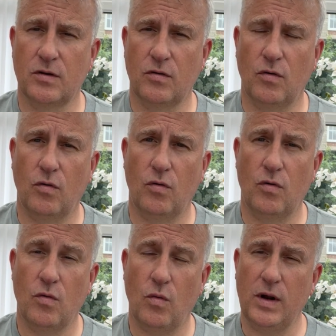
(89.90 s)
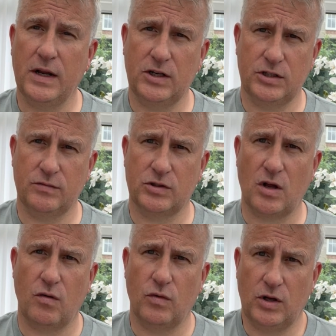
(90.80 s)
Or what leadership
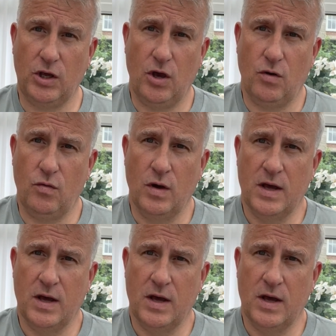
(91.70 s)
style will you